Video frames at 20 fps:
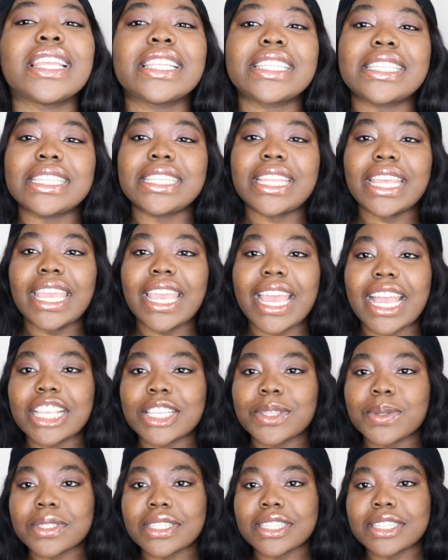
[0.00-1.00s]
Today I
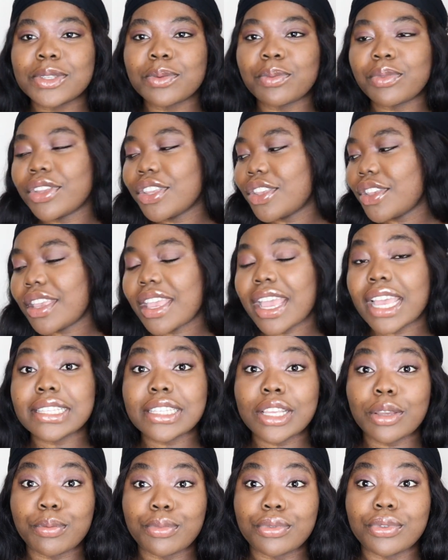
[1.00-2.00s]
just wanted to bring you guys
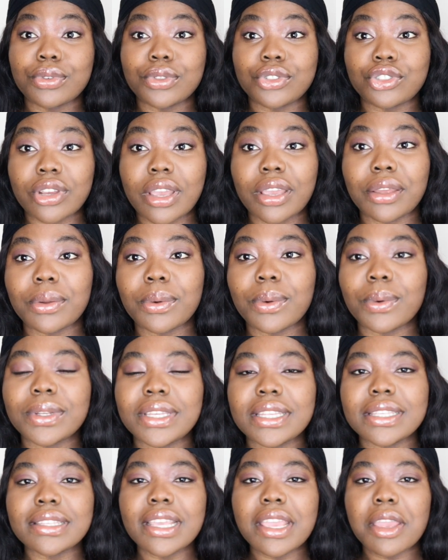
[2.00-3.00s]
a boohoo try and haul.
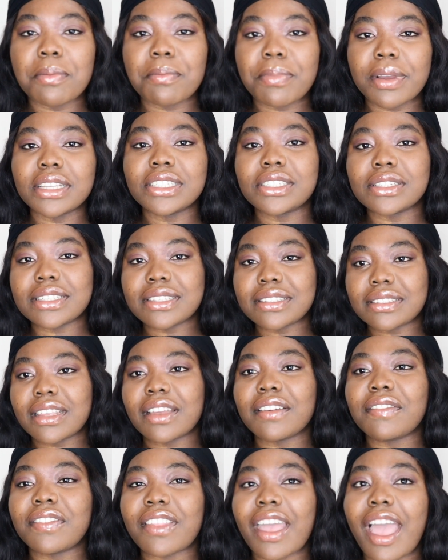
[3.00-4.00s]
These are a bunch of
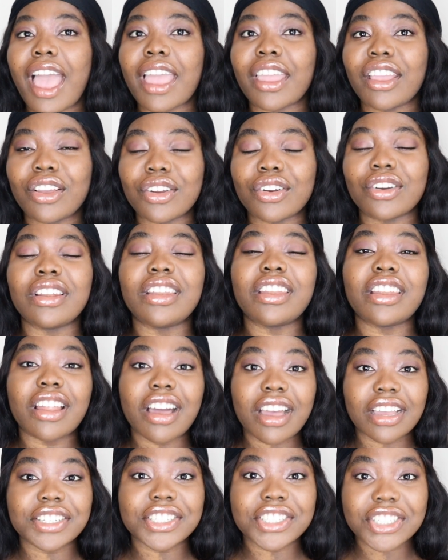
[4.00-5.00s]
stuff that I got
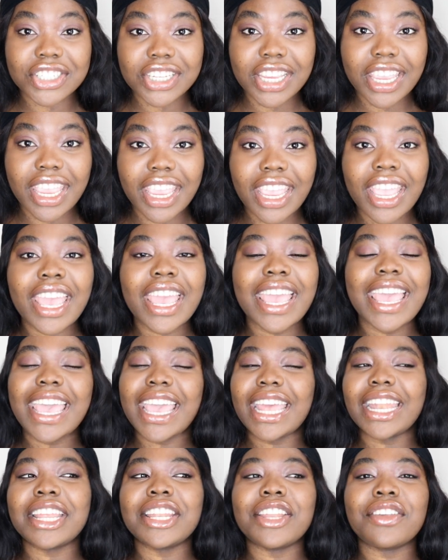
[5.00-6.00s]
last year
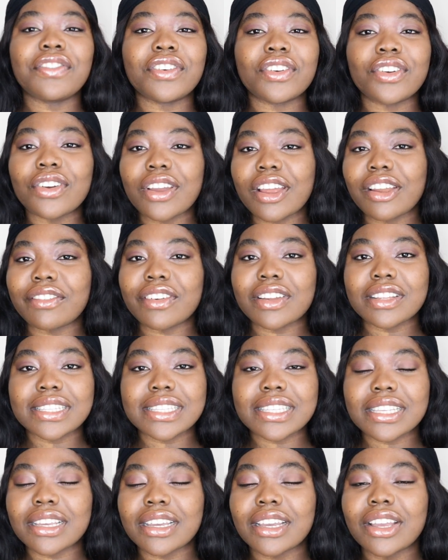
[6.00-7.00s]
and I never got around
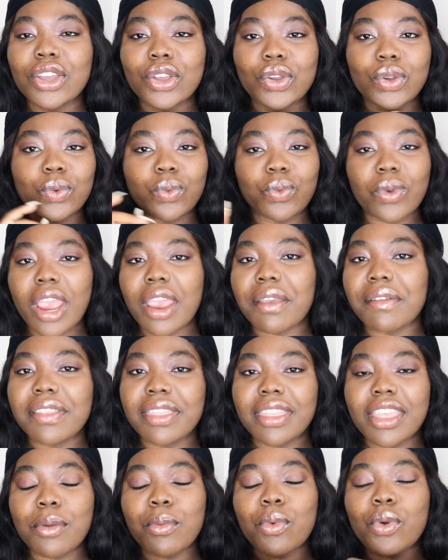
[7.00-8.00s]
to wearing
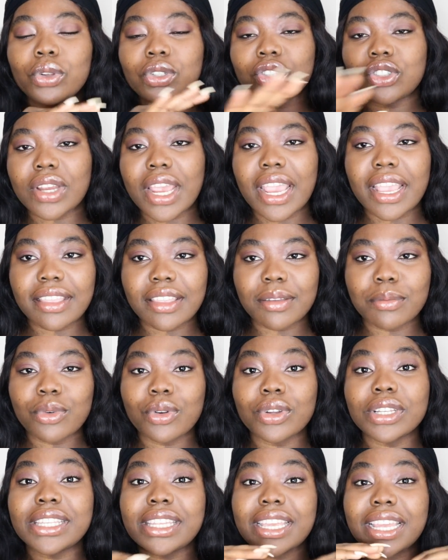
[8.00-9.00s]
them or trying them
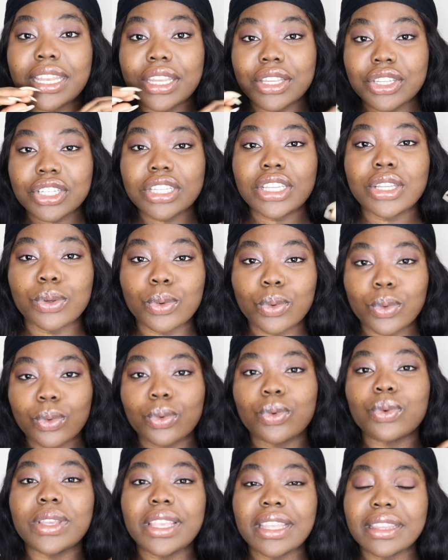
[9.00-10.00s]
on. They're literally
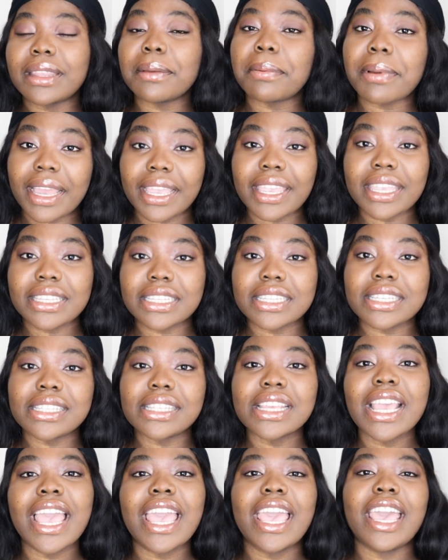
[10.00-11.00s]
all in the packages
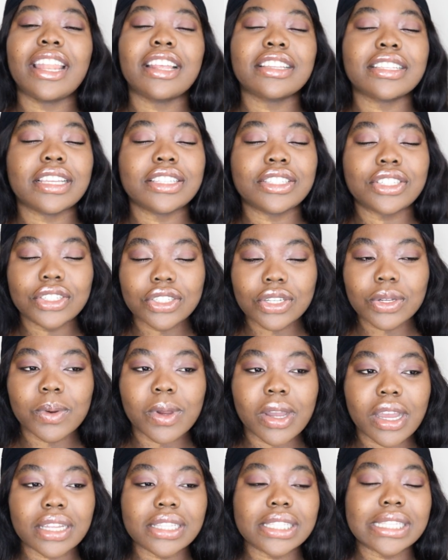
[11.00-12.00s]
and I was like, do you know
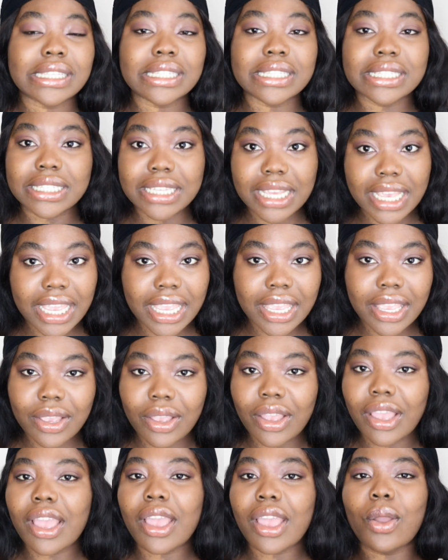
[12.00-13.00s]
what, today,
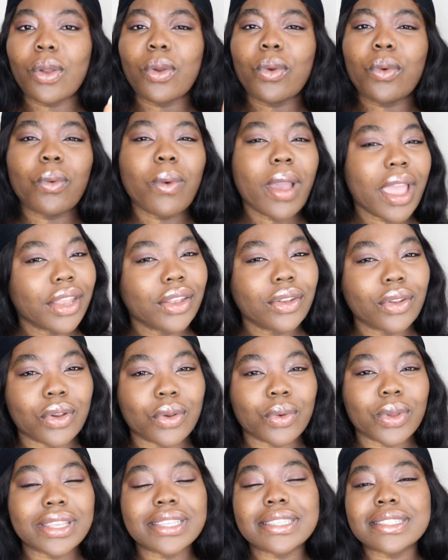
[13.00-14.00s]
why
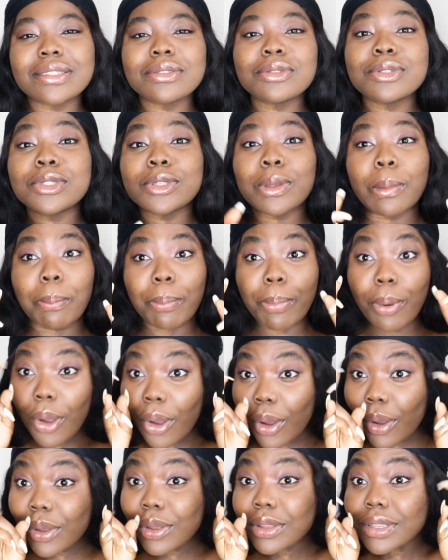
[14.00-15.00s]
not? It's still
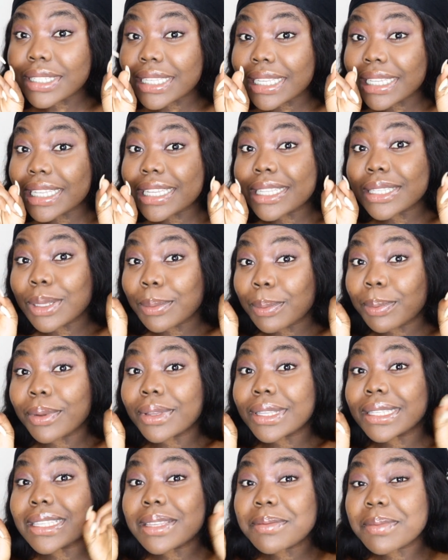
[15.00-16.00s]
supposedly
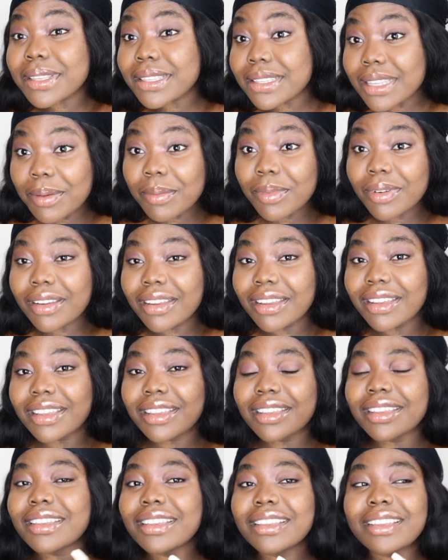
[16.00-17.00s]
supposed to be summer.
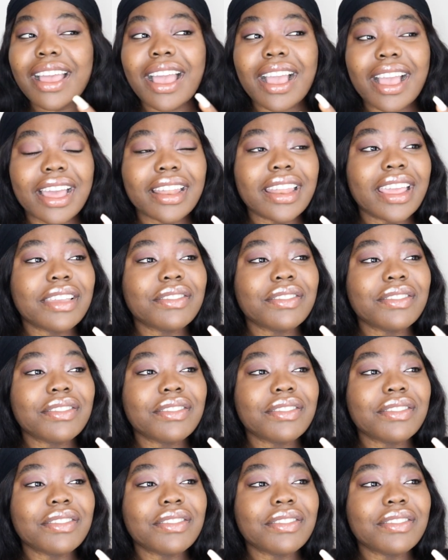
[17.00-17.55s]
Can I